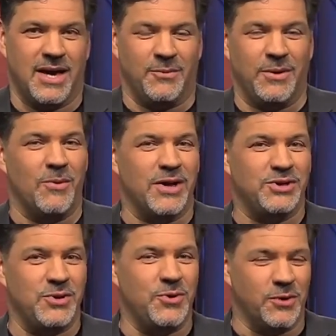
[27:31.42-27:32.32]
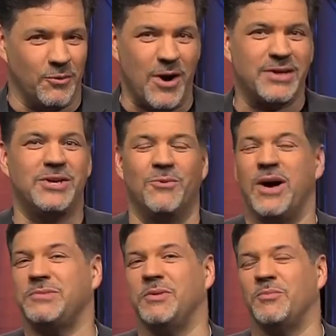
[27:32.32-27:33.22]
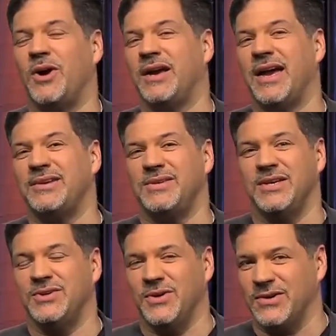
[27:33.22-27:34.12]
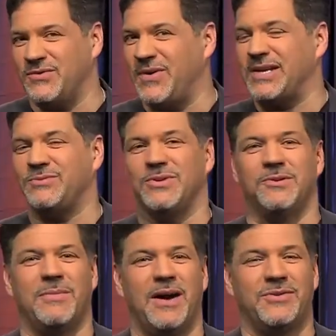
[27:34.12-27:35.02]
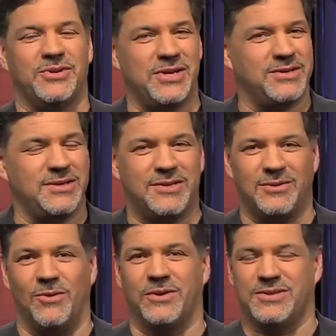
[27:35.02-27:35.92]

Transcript: We want you who are watching Watchman Broadcasting to confess with your mouth Jesus is Lord.